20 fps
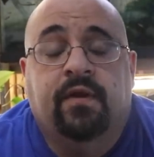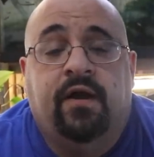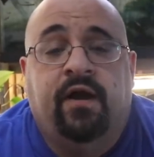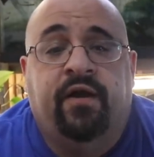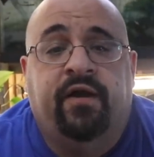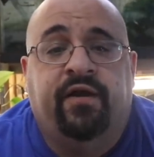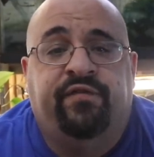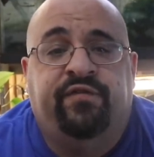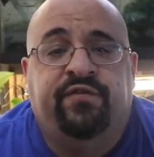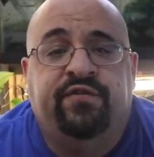
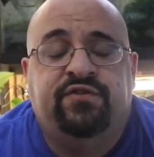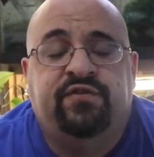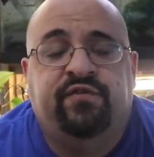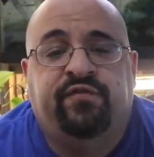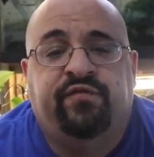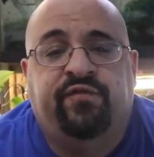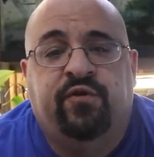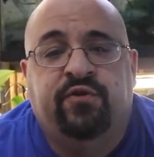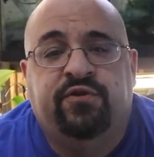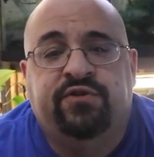All right, fishy
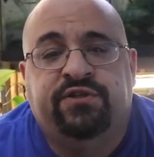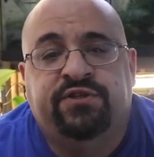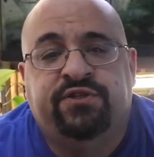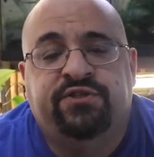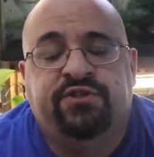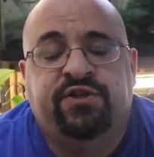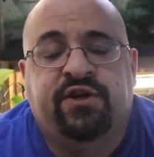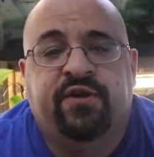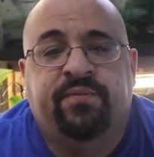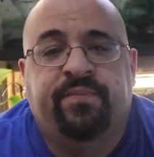folks,
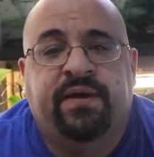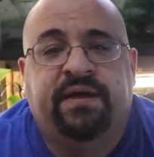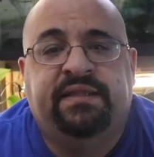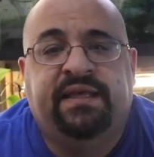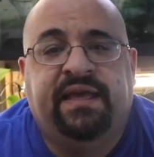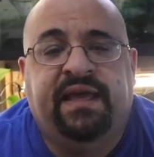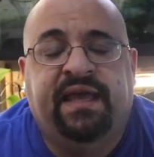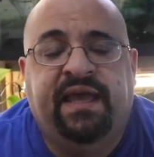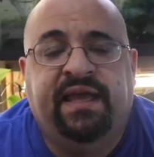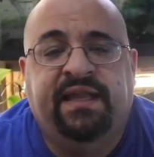let's talk about
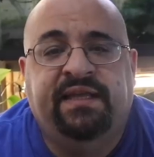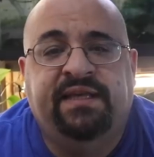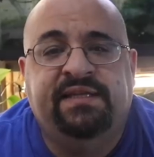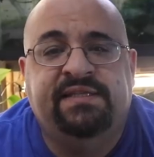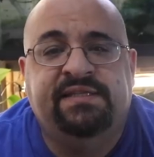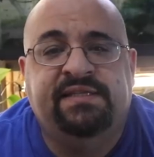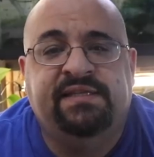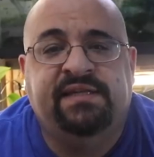the NEC.